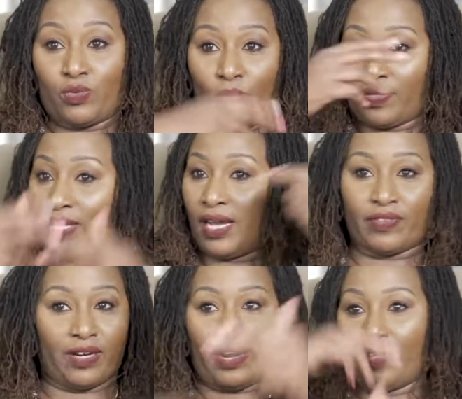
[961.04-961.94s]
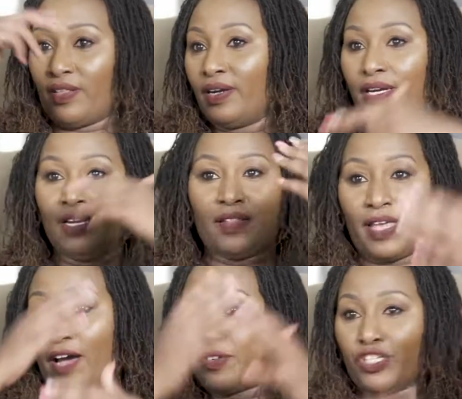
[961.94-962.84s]
it's one thing after another.
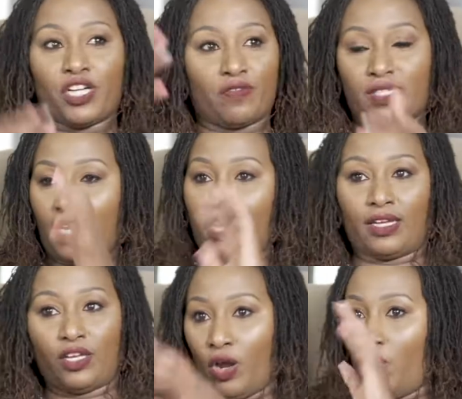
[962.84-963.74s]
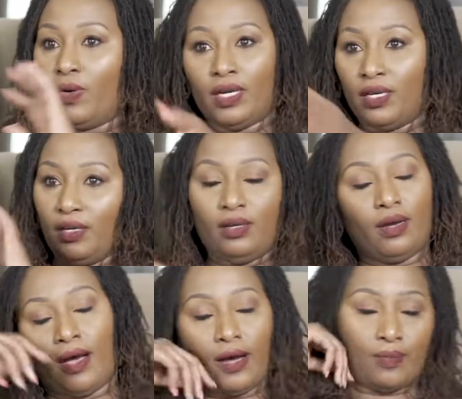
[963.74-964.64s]
They have shifts, like, you know.
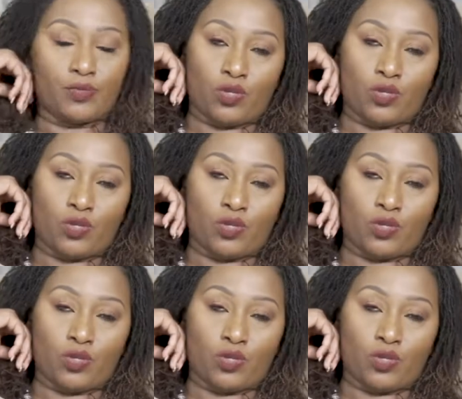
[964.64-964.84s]
Um,